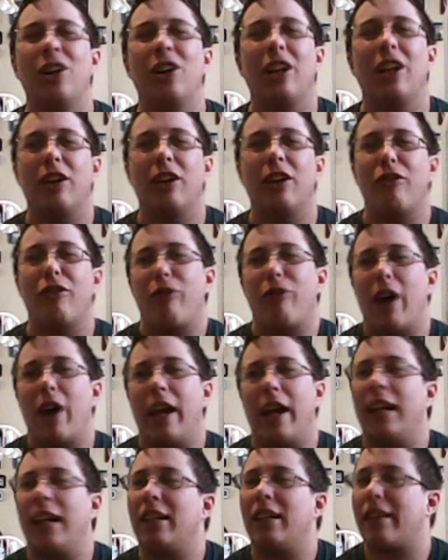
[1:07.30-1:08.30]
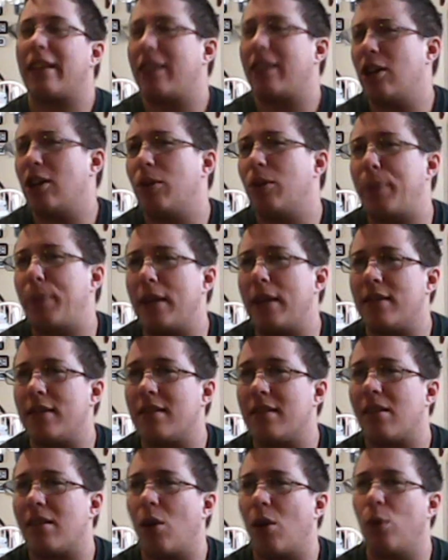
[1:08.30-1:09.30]
find
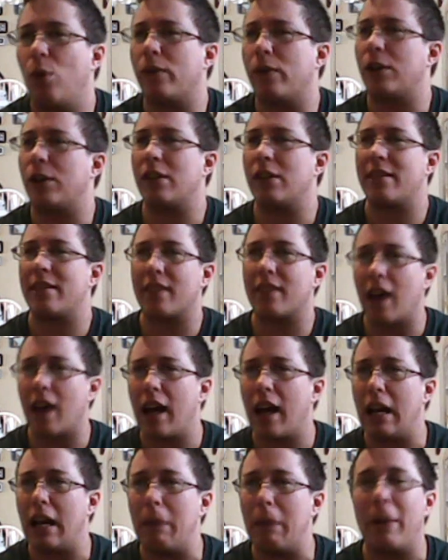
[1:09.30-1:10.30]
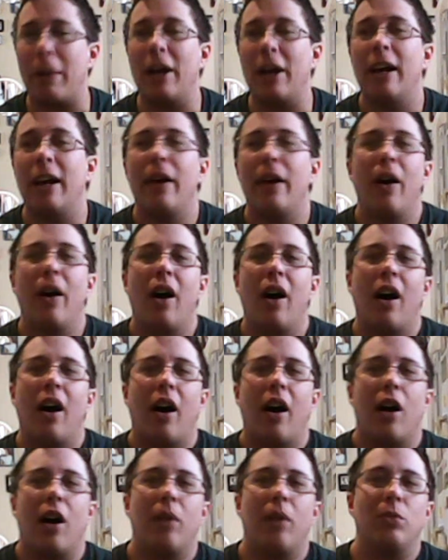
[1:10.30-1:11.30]
therapists over Skype,
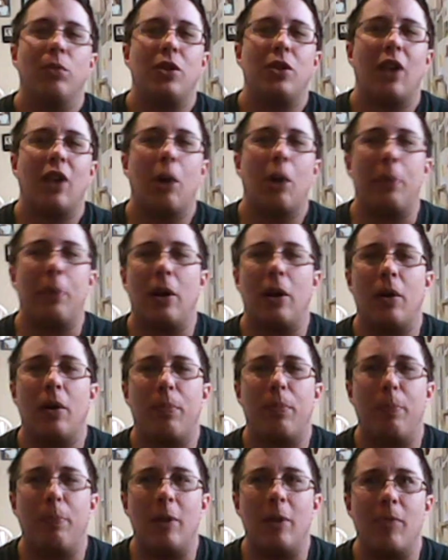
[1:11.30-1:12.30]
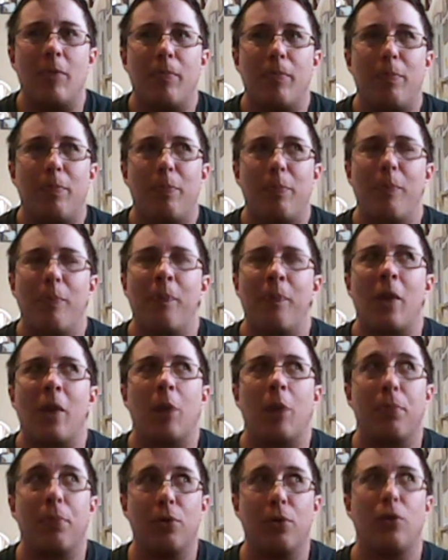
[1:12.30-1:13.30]
to help
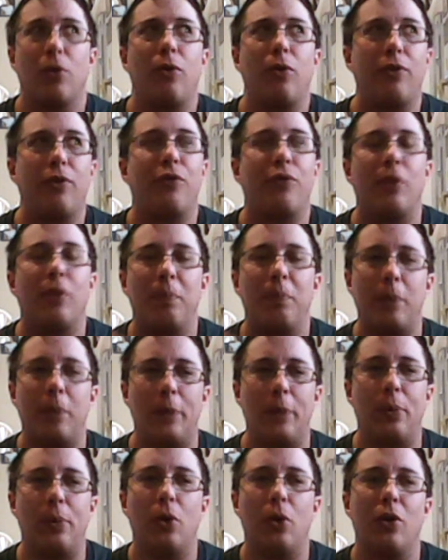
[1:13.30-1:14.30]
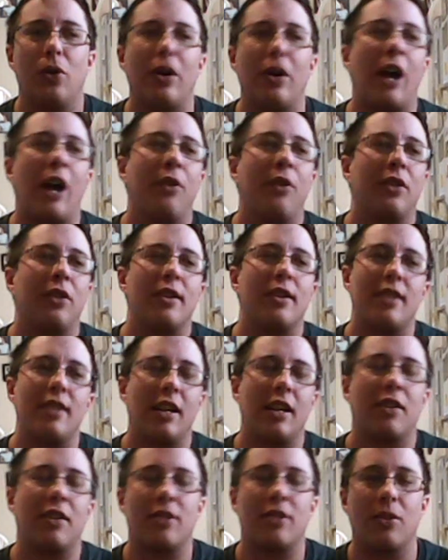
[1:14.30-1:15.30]
approve people out in the
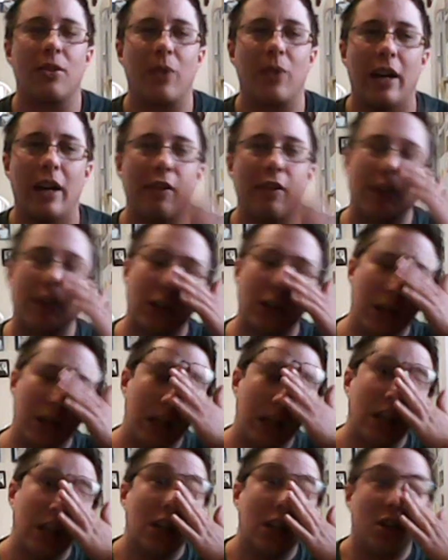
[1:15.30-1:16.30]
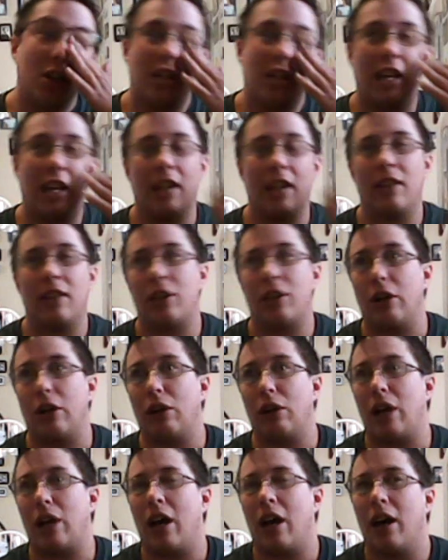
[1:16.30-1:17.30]
six or whatever to get
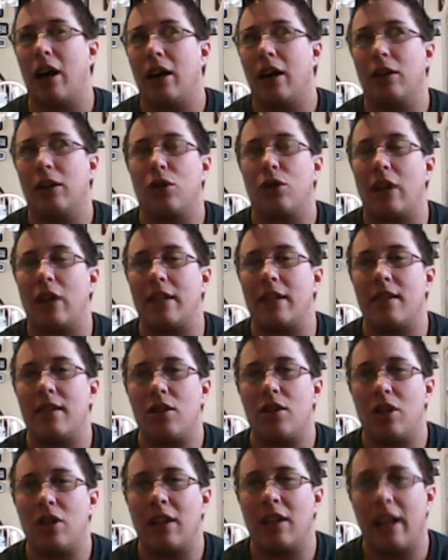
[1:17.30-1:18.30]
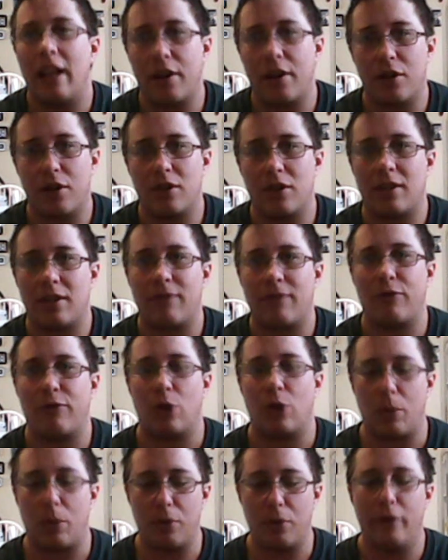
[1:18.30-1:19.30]
their transition letters for
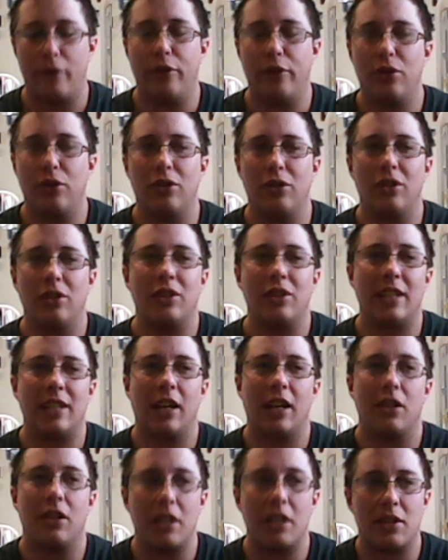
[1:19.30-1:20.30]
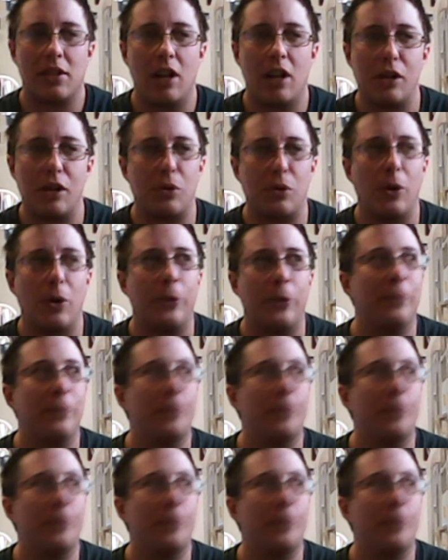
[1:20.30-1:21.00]
approval to get on testosterone,